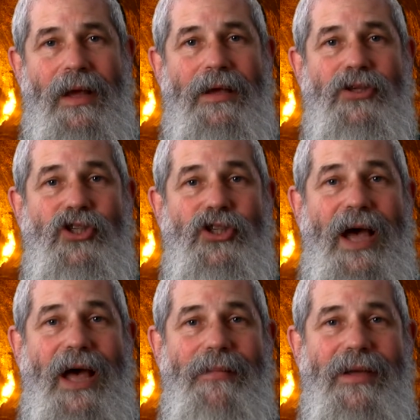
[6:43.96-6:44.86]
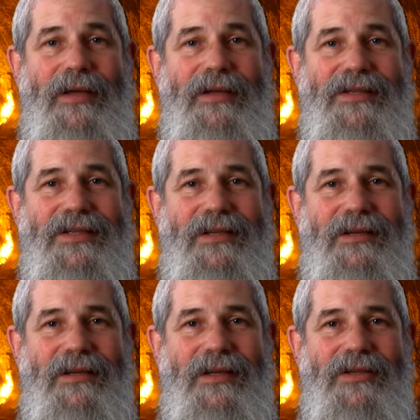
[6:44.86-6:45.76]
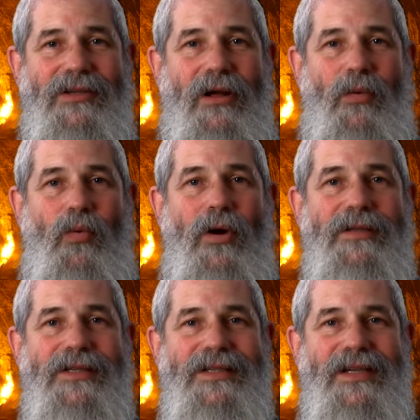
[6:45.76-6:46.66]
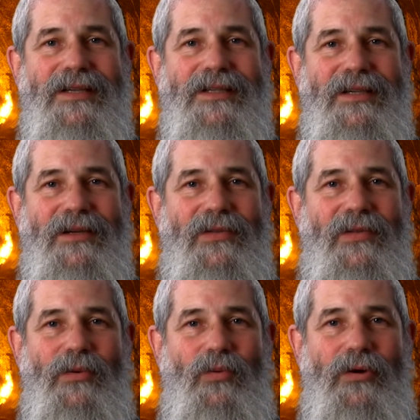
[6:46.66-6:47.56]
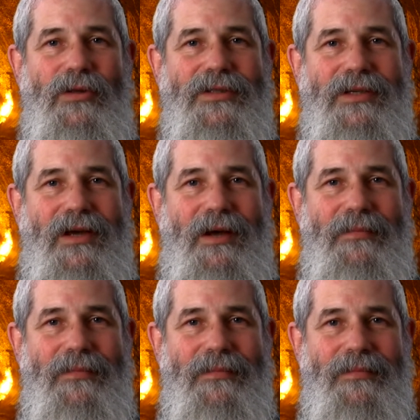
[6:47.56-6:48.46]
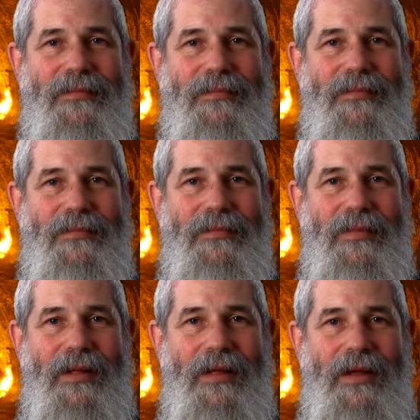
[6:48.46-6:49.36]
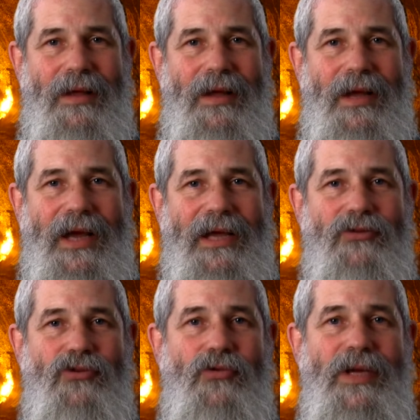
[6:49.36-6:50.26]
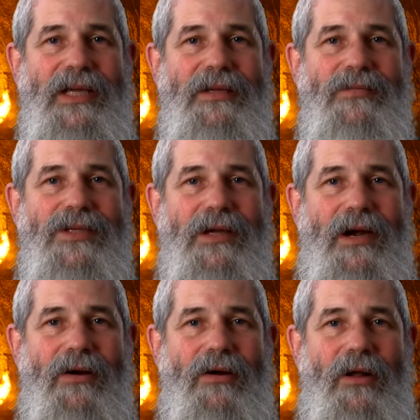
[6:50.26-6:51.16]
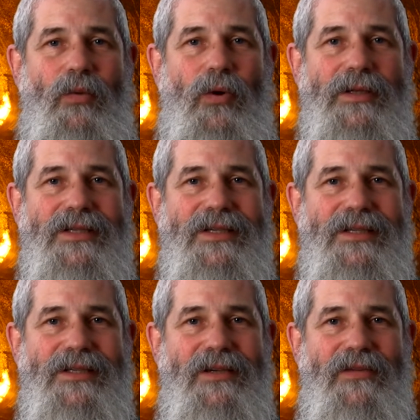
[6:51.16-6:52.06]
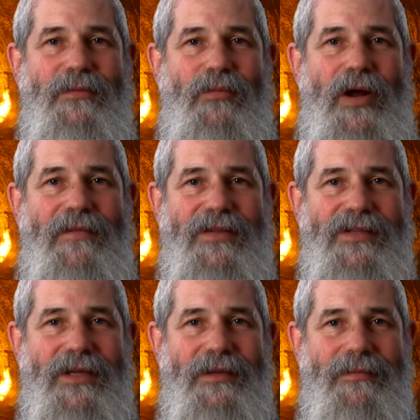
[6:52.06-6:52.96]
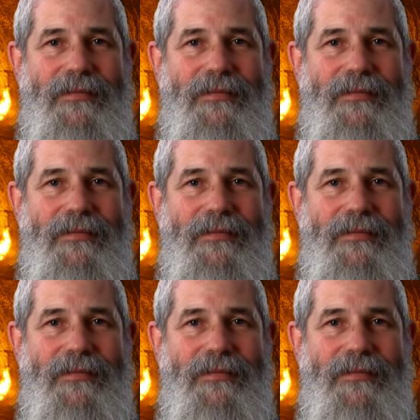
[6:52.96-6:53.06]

Shabbos is called 1/60th of the world to come. And dreams are called 1/60th of prophecy.